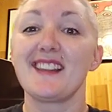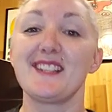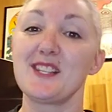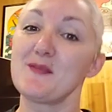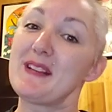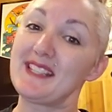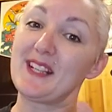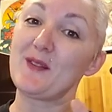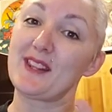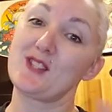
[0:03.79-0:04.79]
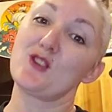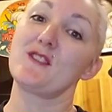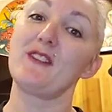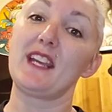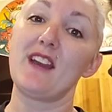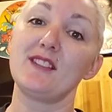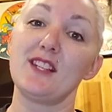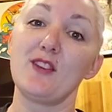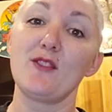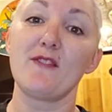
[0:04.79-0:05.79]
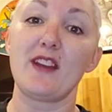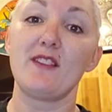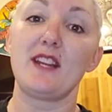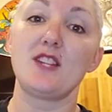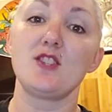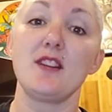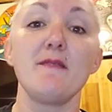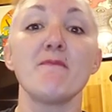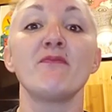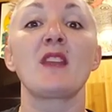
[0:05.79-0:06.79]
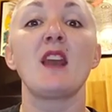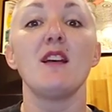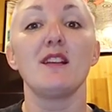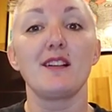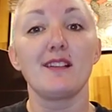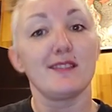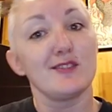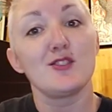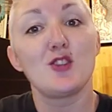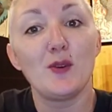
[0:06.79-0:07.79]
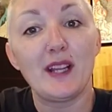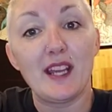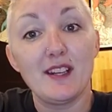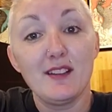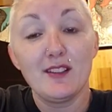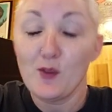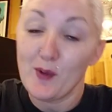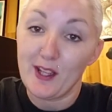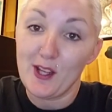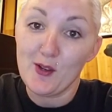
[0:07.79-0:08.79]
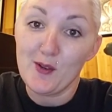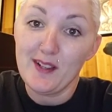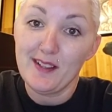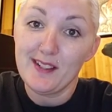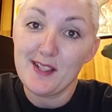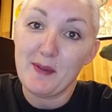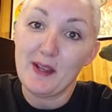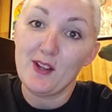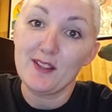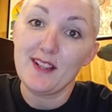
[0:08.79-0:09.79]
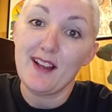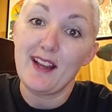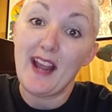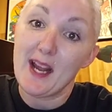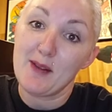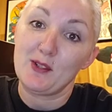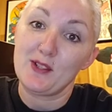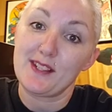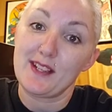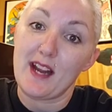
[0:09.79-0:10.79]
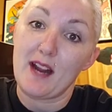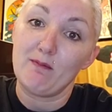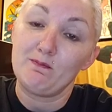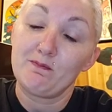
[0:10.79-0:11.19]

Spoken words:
This is Misty with the Josephine County Youth Foundation, tuning in with you to build animals today.